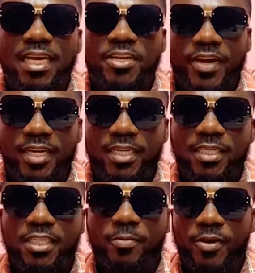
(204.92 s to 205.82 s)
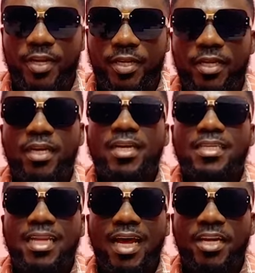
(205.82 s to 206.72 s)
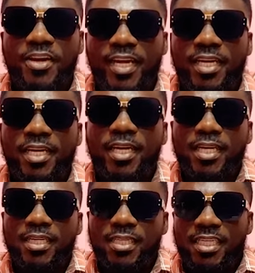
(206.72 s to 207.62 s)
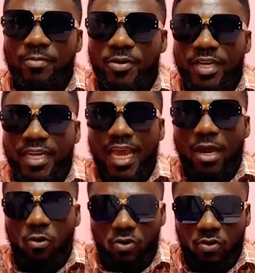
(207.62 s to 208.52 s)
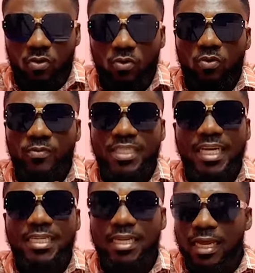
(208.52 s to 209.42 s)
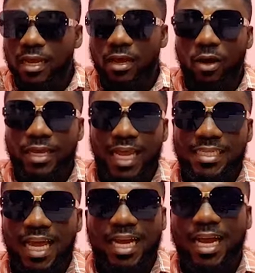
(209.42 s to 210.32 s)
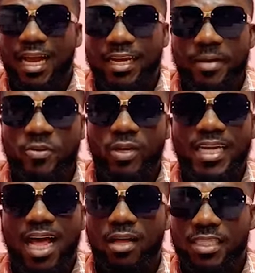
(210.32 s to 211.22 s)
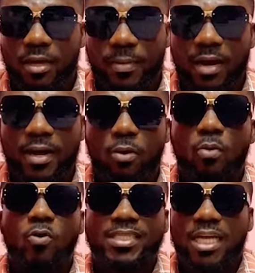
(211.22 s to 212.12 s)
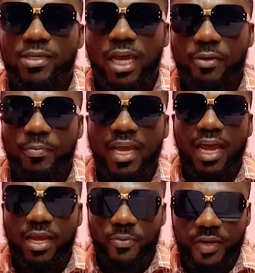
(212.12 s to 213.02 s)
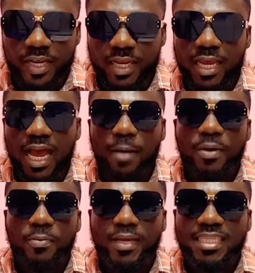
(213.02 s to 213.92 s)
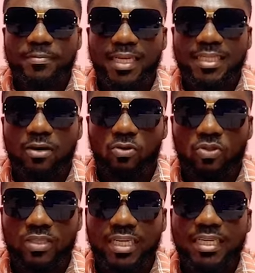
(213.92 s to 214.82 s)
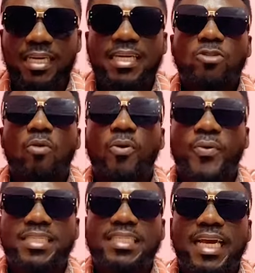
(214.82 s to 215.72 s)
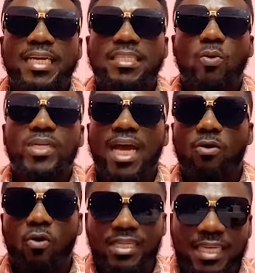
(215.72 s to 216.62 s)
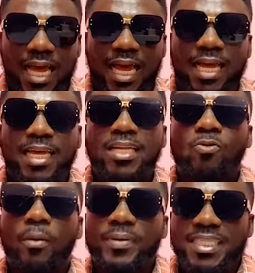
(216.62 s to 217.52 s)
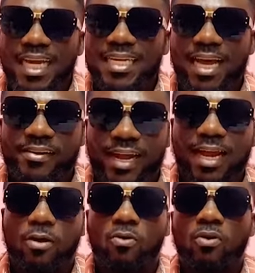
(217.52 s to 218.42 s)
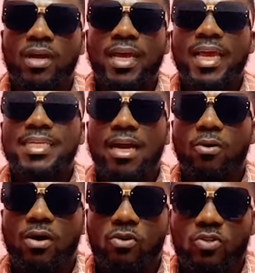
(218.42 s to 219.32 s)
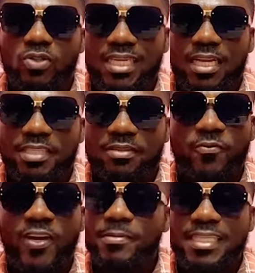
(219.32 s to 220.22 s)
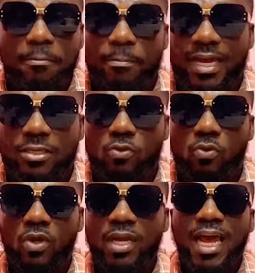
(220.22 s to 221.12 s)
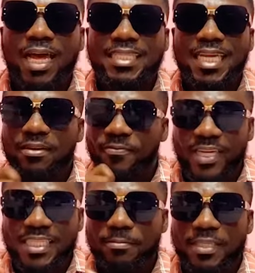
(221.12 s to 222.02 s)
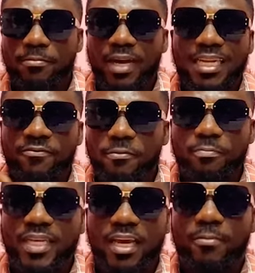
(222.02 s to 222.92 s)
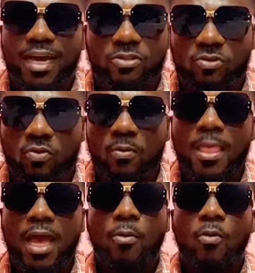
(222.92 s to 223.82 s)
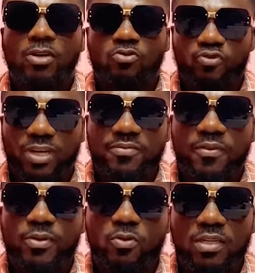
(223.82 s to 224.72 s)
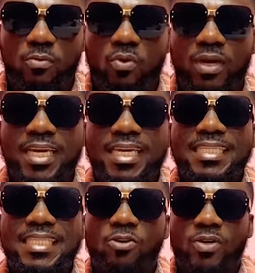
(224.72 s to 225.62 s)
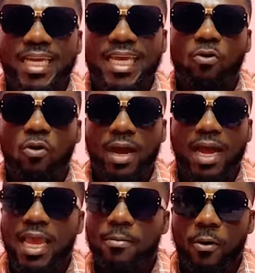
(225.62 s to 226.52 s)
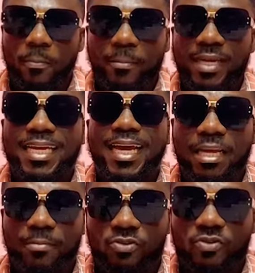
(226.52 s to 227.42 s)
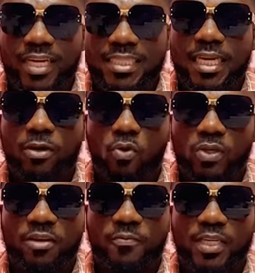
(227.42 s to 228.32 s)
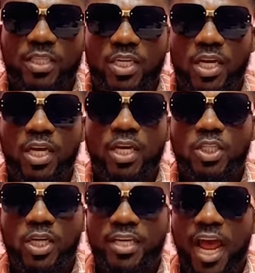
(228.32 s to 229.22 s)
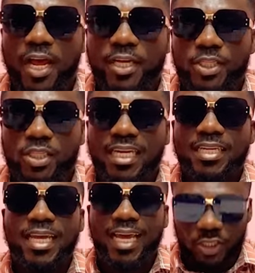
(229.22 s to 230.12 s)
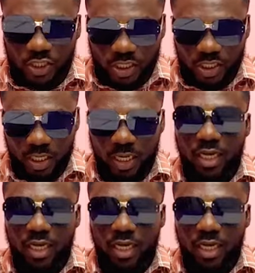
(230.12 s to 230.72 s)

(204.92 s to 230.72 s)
Gray Dimery, na Gray Dimery Econo, when you say, I had the Akaka Kevin, one Al Shababa, or more Saudi Arabia, every Amma Bietina Sankosi. So, I'm sure, sir, so when you're called the no Piscanica cracker, huh? Eddie Aquaco to Southampton for him 10 parcel, and Sunday 1st September, 11 p.m. Asso, I'm about to transfer him to the moon. In Tianone in Coma, Ebo Bamedica, they're better to just say, Coach, a friend, say, Gendash, Neni Edgy.